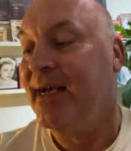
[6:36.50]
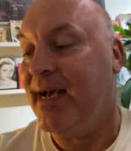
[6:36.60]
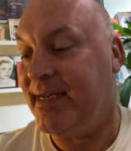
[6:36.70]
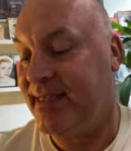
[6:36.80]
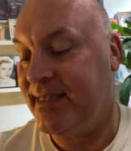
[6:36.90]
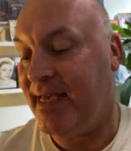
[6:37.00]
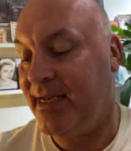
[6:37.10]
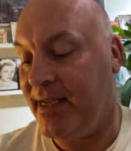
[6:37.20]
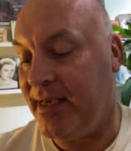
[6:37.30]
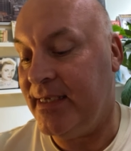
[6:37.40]
And
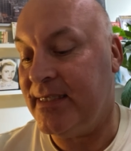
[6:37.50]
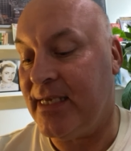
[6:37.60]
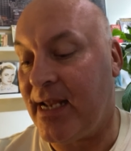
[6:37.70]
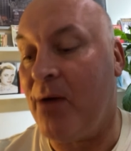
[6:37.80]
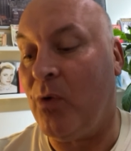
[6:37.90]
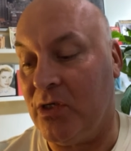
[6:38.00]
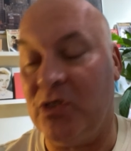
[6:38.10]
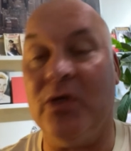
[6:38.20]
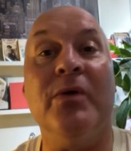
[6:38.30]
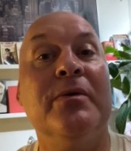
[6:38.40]
then he said, I
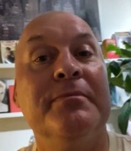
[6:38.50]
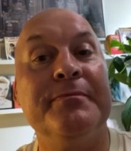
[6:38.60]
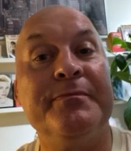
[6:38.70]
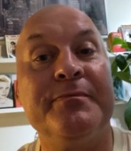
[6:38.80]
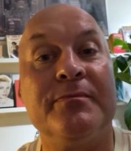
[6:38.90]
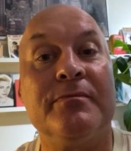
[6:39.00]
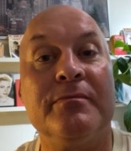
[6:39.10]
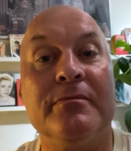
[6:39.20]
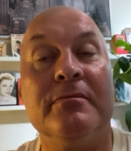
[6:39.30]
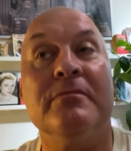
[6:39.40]
want you
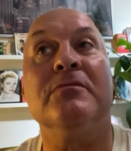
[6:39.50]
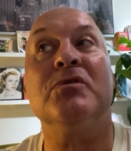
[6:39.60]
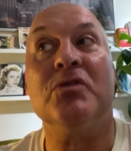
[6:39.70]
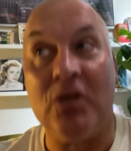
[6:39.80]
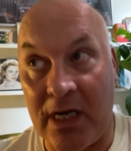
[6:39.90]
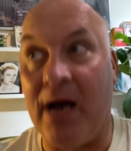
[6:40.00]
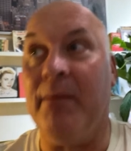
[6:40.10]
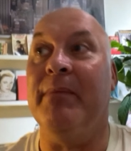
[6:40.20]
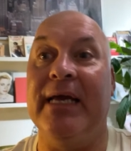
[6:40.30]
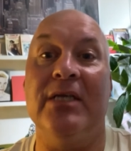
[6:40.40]
to
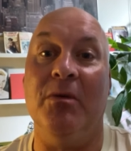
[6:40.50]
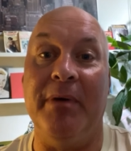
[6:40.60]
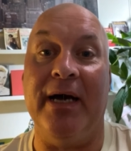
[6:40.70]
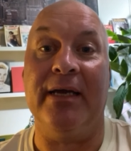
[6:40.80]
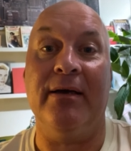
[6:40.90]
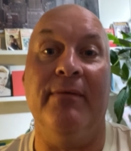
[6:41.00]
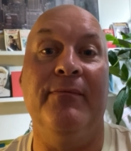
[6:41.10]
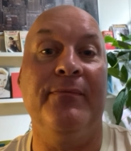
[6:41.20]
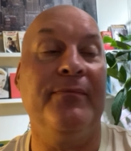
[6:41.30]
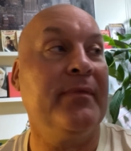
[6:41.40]
come and get your bike.
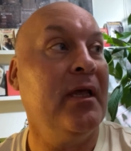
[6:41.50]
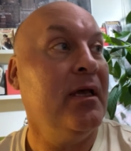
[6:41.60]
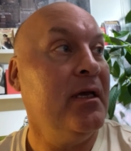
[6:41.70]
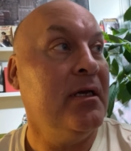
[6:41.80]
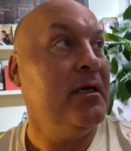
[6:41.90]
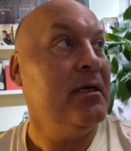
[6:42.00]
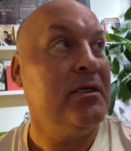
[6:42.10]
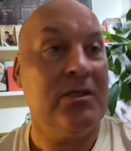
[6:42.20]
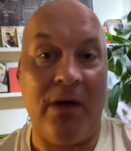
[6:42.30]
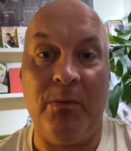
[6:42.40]

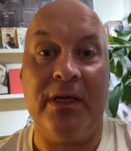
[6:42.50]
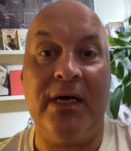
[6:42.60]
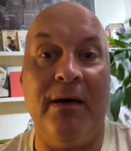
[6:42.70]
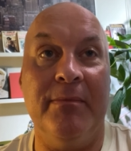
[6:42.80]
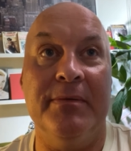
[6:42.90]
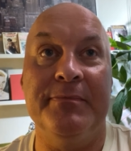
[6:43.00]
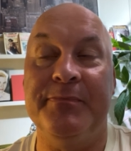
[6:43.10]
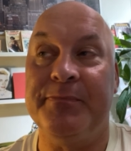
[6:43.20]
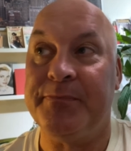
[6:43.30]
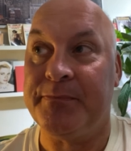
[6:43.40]
So I will come
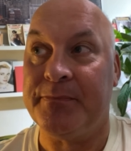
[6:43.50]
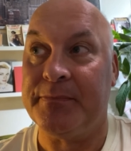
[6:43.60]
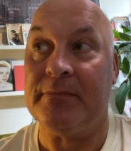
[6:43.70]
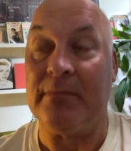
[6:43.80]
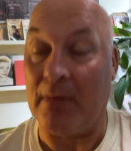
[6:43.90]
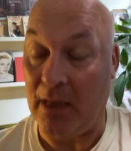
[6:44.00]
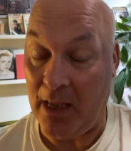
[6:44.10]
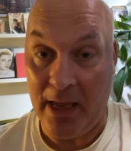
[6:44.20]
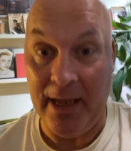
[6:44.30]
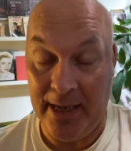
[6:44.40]

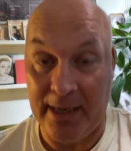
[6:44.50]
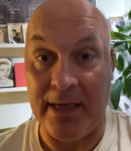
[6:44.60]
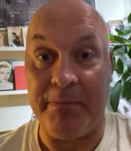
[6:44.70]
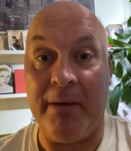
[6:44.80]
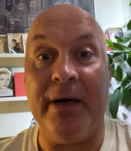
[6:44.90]
and get my